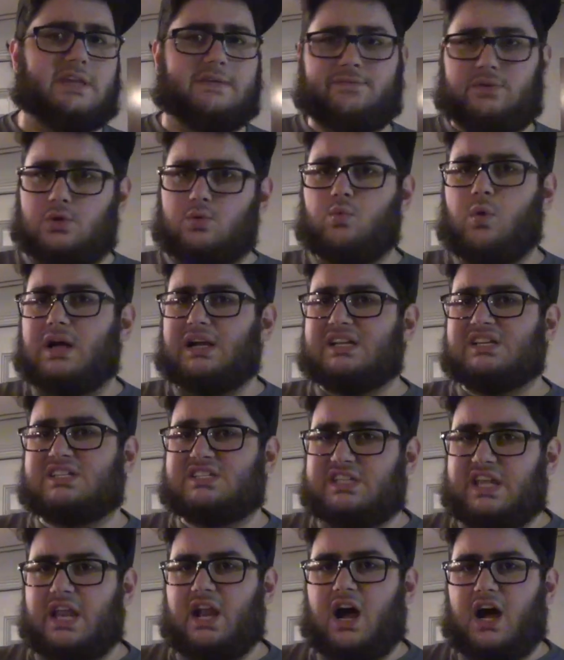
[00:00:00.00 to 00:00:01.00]
if you want to
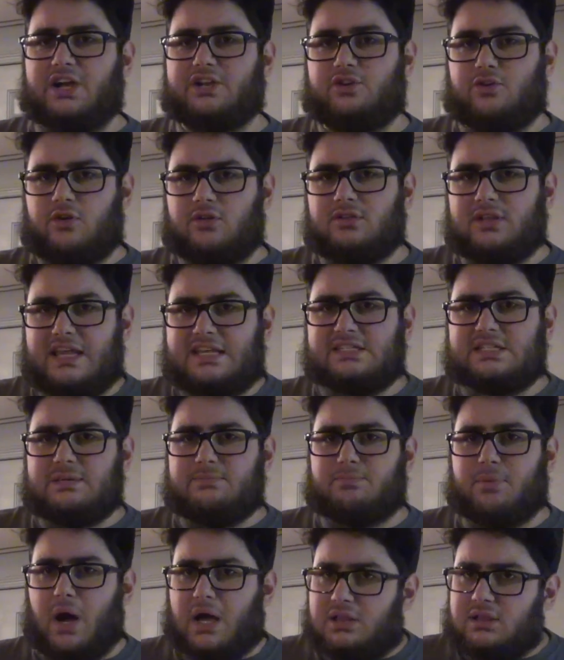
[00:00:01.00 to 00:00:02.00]
sit on your lazy
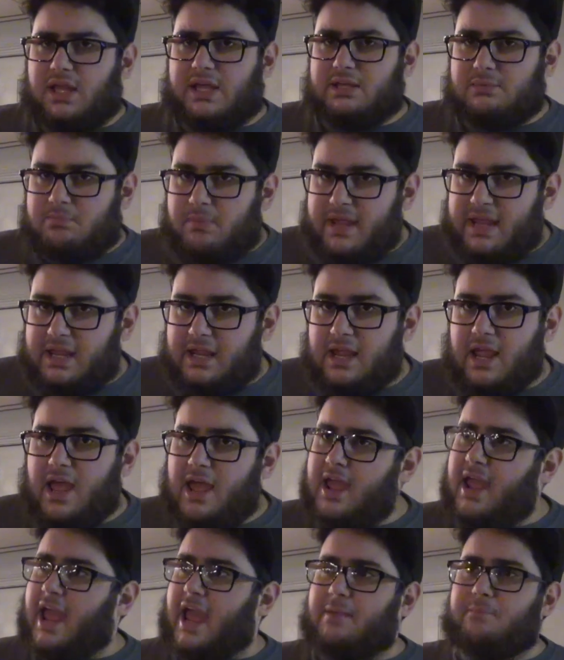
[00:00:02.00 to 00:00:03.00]
butt like me
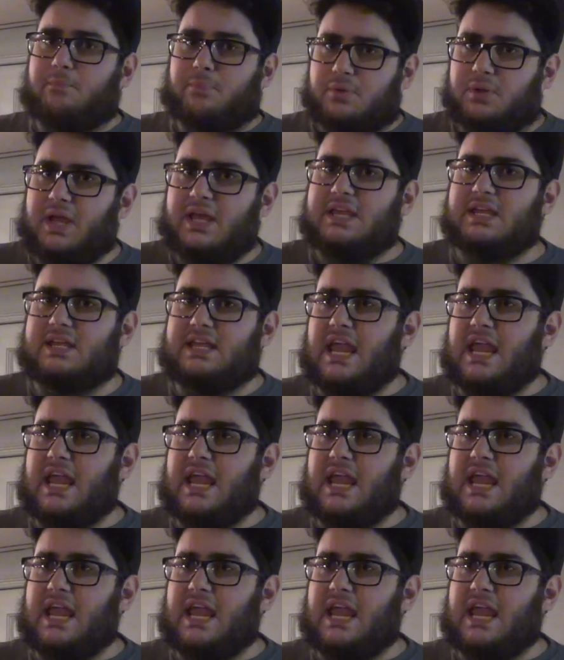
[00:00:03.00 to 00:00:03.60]
and play a